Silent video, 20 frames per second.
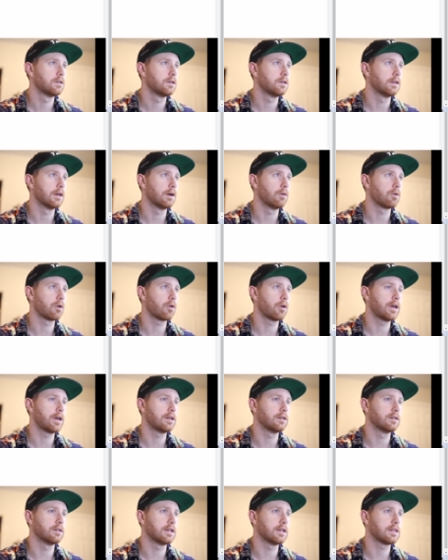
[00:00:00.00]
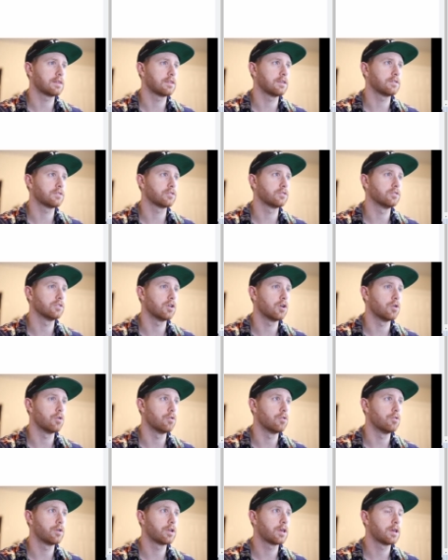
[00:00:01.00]
Now we'll go ahead and let this
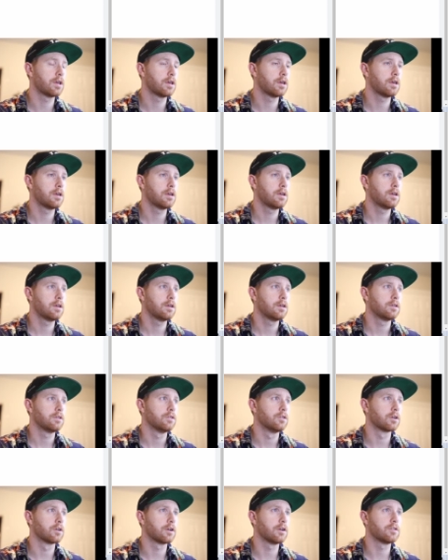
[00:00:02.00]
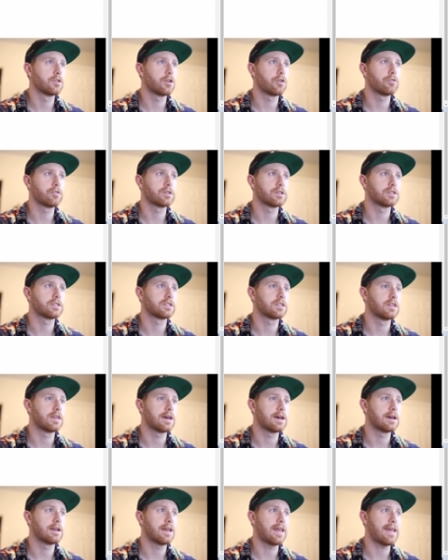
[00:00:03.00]
load. You're going to notice
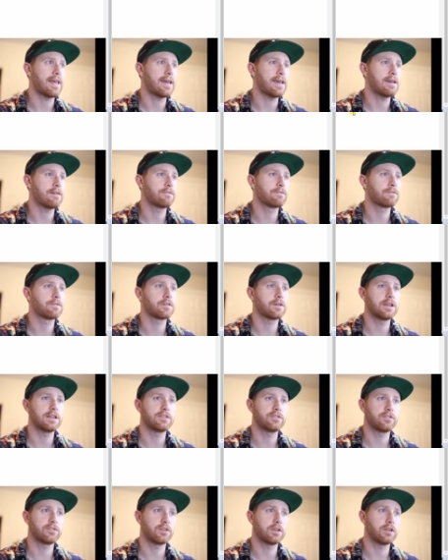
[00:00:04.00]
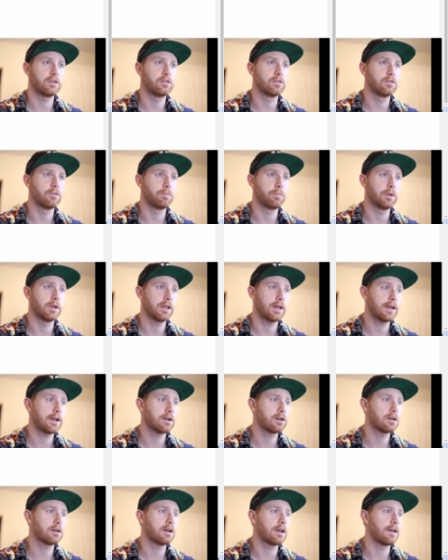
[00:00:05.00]
that every single
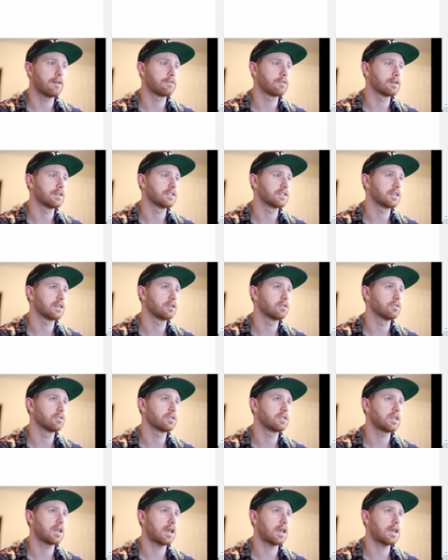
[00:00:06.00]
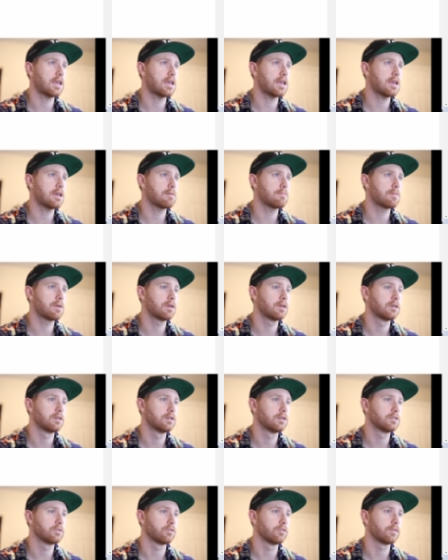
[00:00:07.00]
player, every single team,
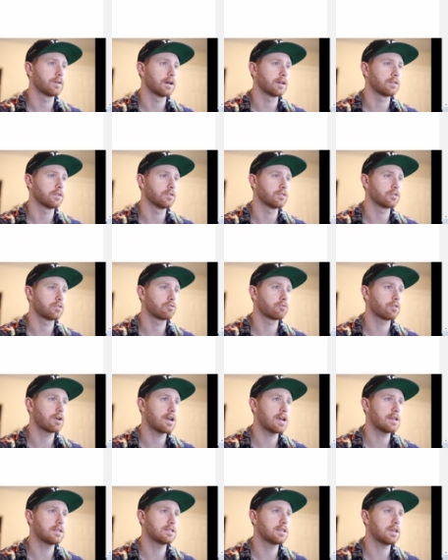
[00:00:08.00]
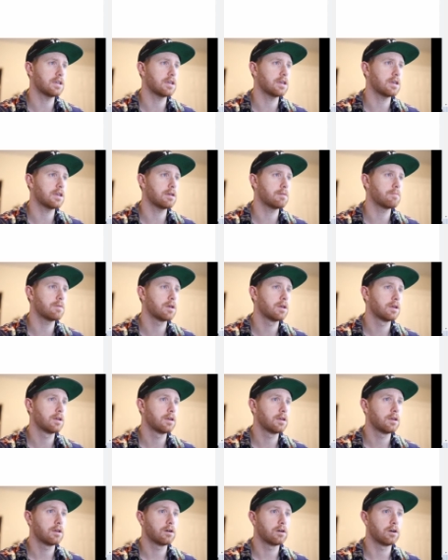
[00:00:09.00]
so we've got this gray team,
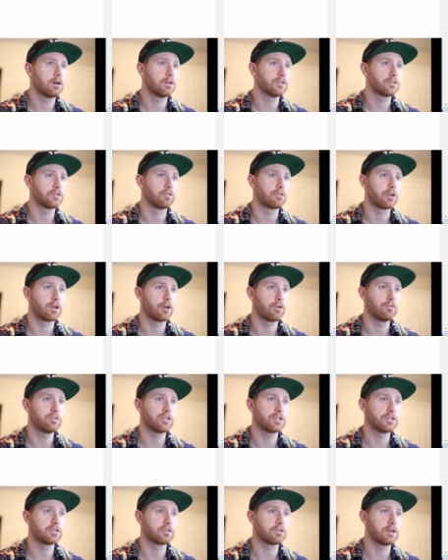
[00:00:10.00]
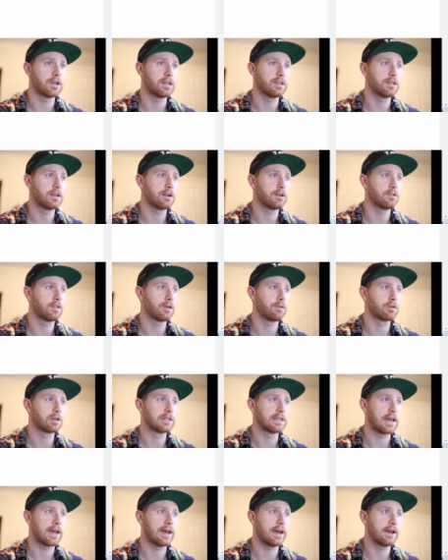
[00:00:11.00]
also coaches are in there. They were
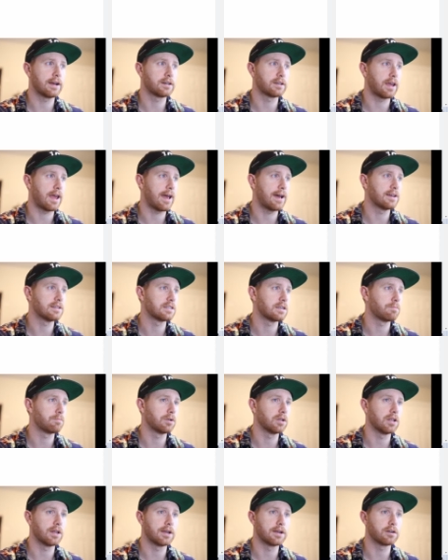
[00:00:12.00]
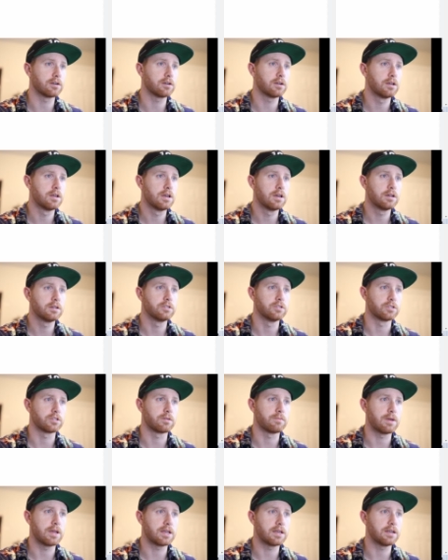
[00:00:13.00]
tagged as a player just to
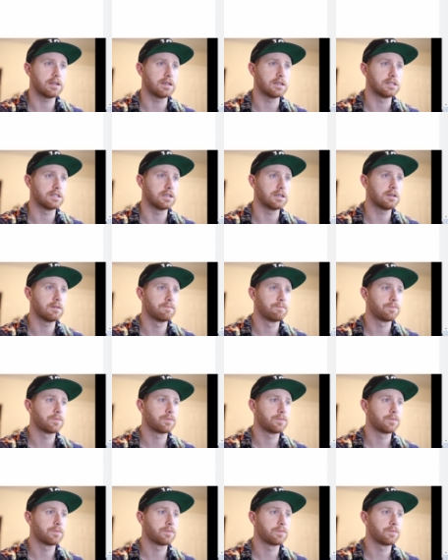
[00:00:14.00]
make it easy.